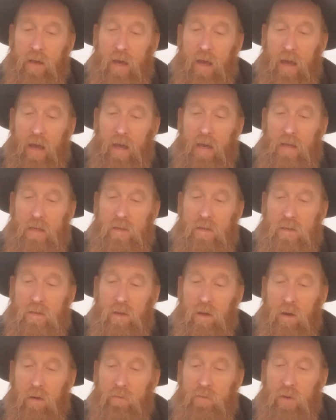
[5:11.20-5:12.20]
hairs
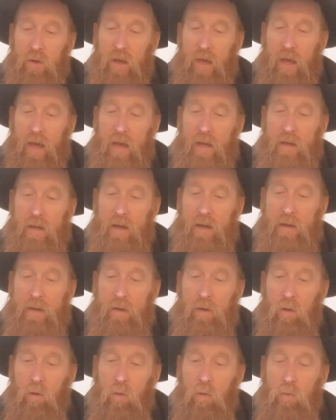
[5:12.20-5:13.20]
of your head are
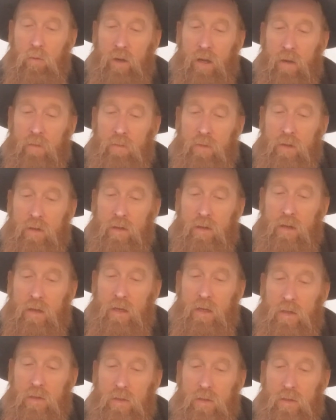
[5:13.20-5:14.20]
all numbered.
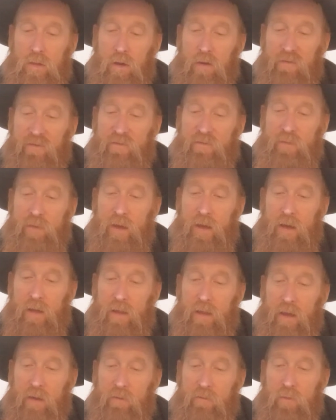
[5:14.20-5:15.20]
Do not fear,
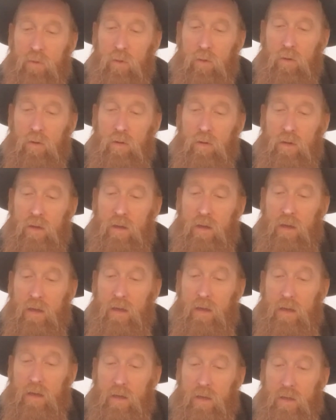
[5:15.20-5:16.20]
therefore,
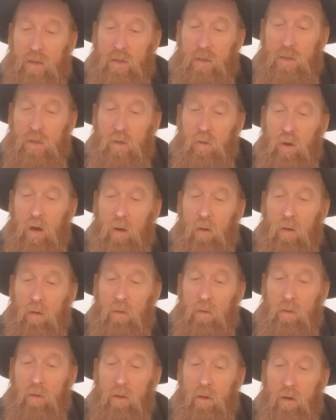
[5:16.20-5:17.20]
you are
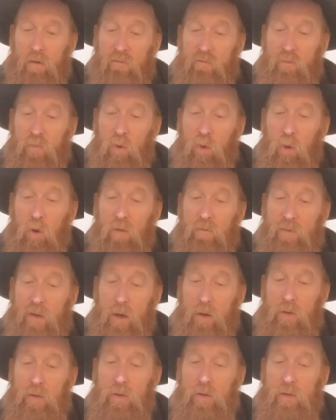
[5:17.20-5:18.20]
of more
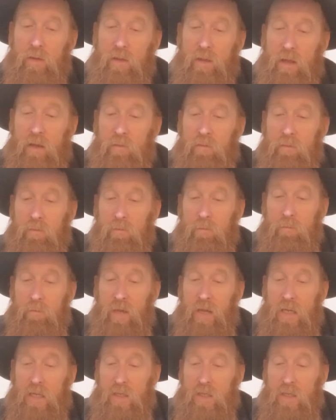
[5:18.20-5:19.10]
value than many